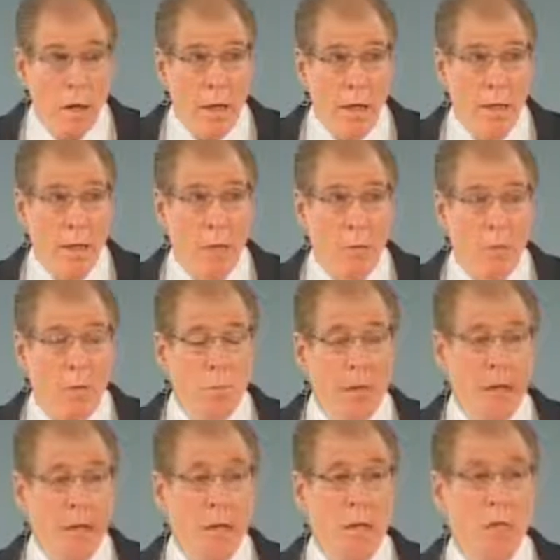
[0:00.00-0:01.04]
And he went
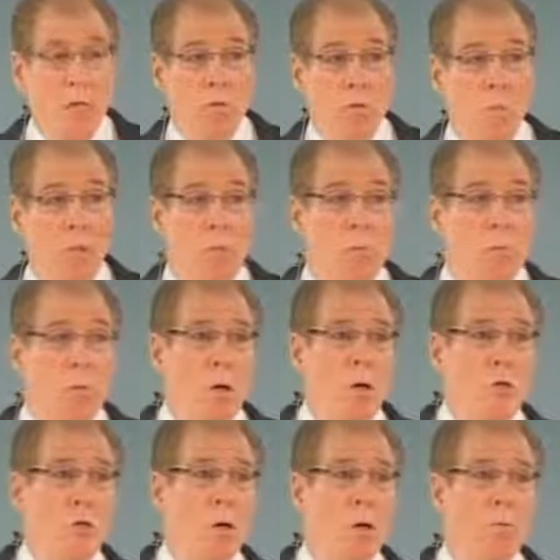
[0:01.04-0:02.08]
back and spent
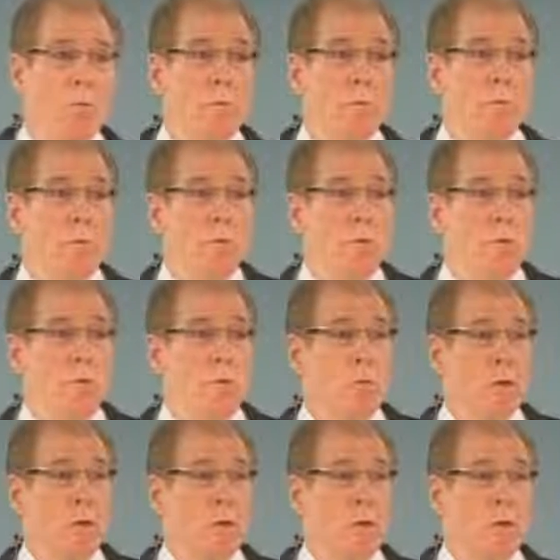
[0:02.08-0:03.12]
most of two or
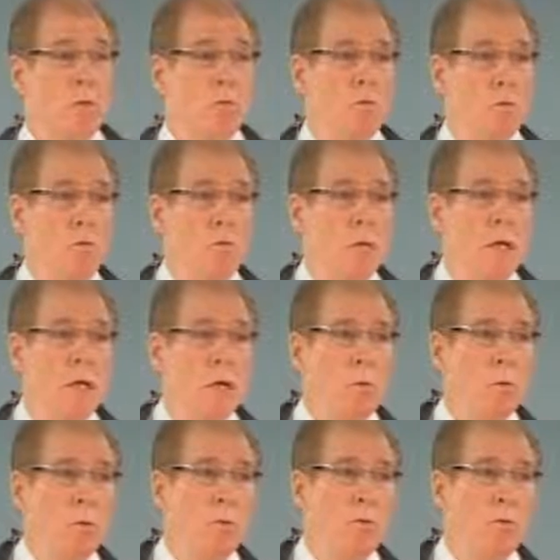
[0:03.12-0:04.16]
three years reading
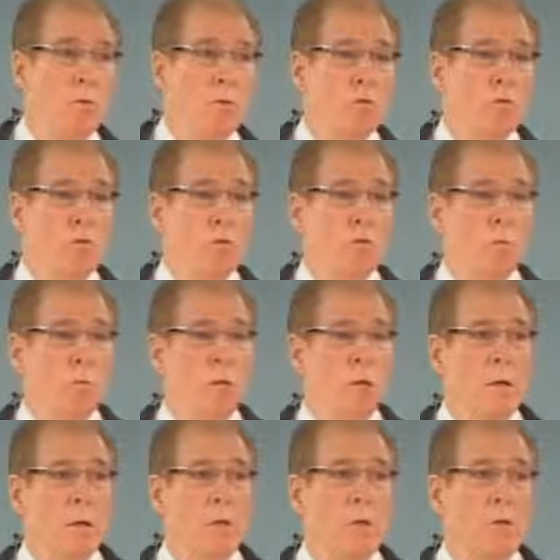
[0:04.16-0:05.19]
original source
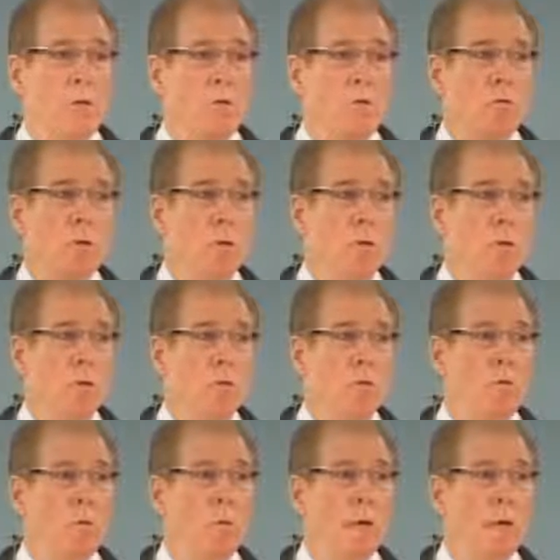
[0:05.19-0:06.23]
material, sermons,